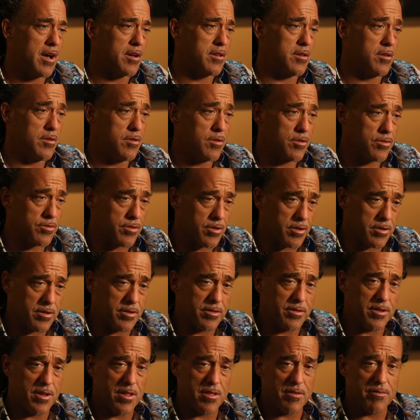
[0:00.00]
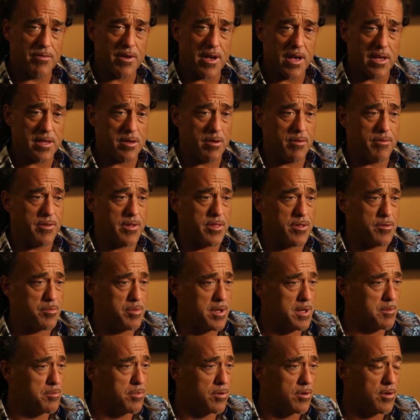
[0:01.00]
value, you'll start to see the value of other
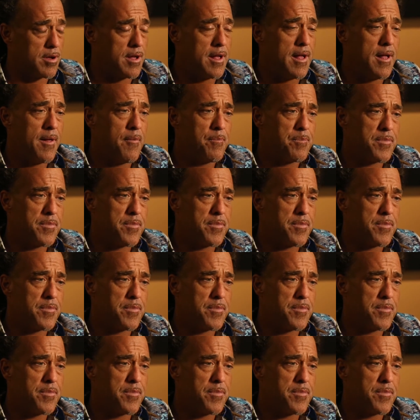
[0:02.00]
people.